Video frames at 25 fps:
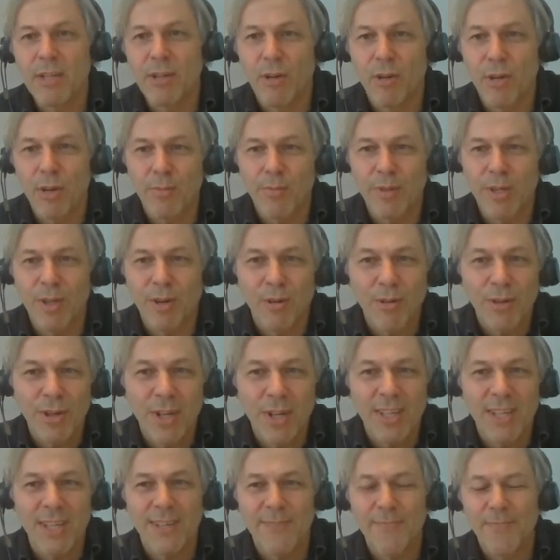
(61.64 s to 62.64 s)
call me
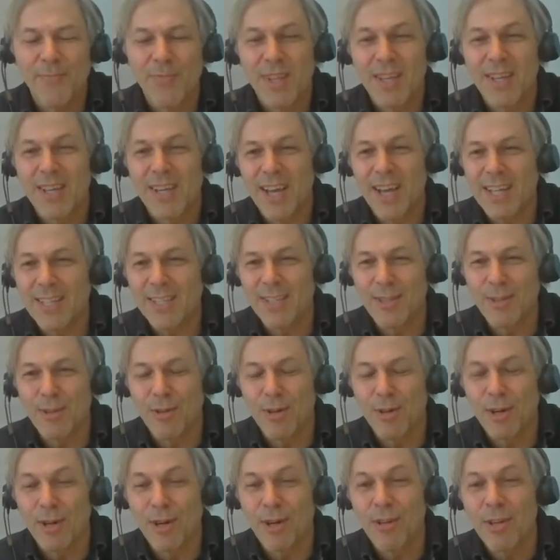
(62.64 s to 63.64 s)
only Hans
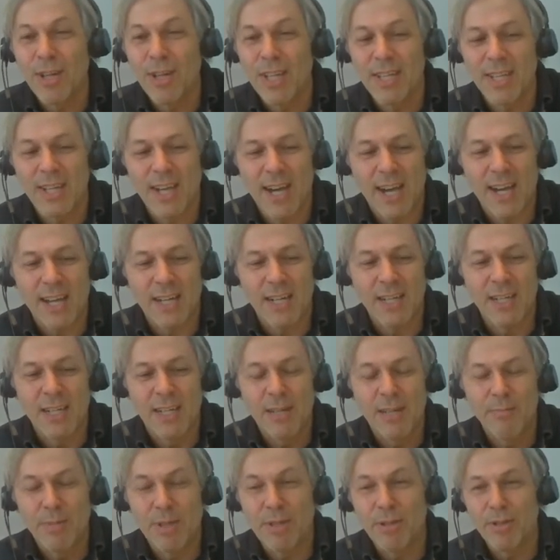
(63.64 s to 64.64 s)
or only Karl,
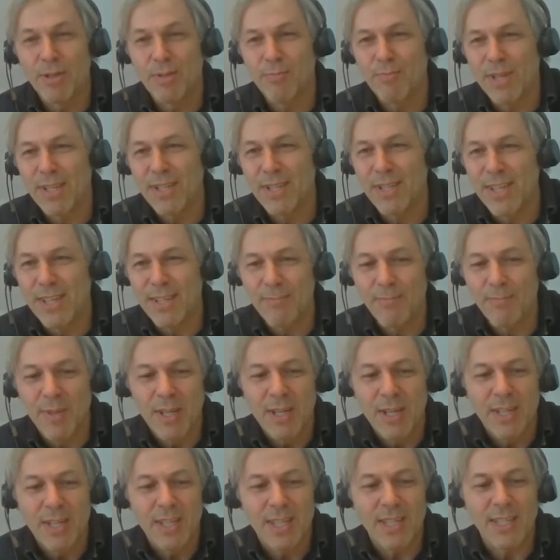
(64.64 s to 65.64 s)
because my name
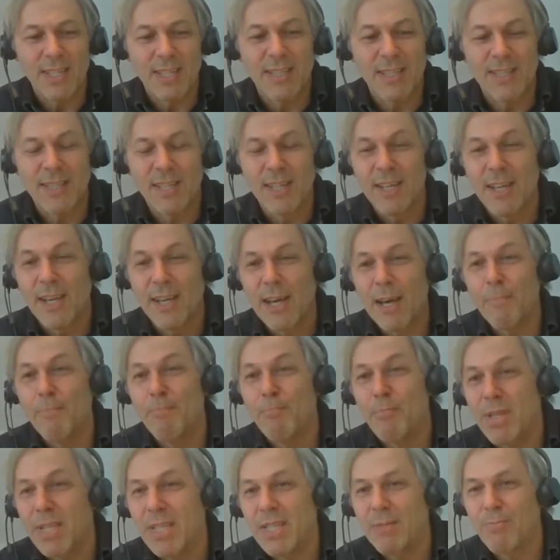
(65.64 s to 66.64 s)
is a
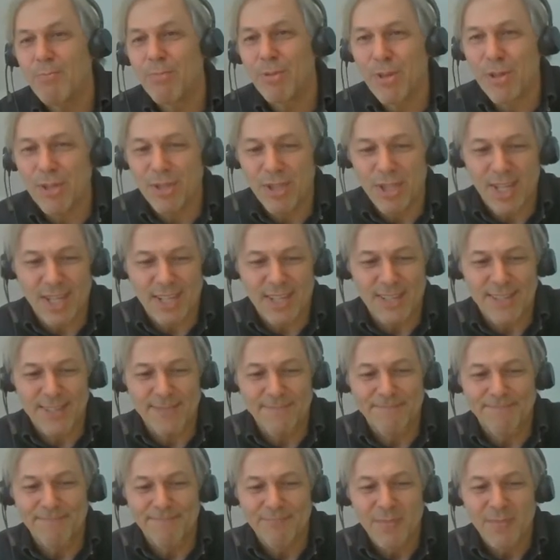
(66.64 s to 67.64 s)
peace project.